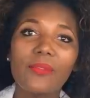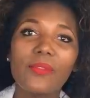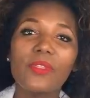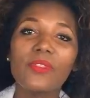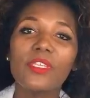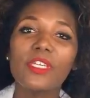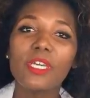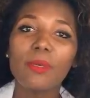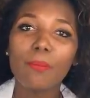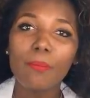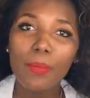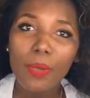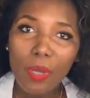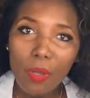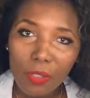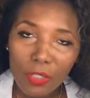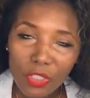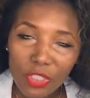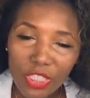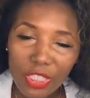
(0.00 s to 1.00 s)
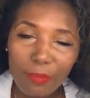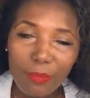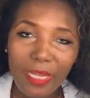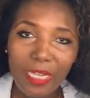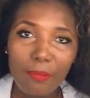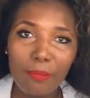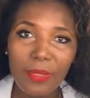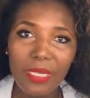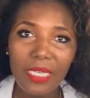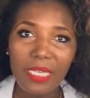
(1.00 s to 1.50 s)
then the compulsion
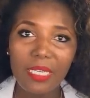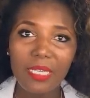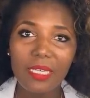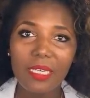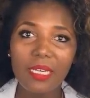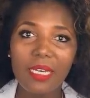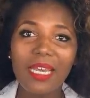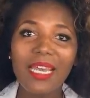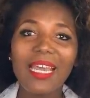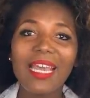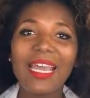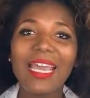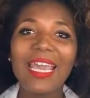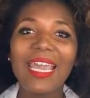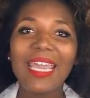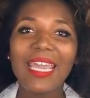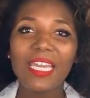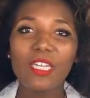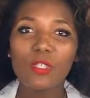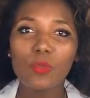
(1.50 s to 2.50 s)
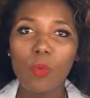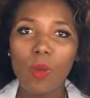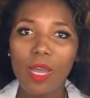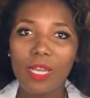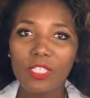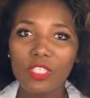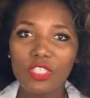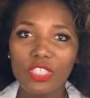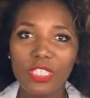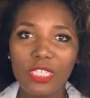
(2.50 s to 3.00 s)
may be hand
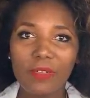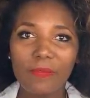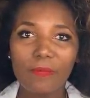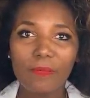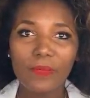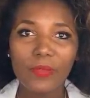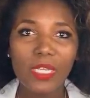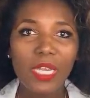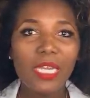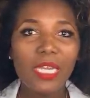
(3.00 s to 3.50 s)
washing.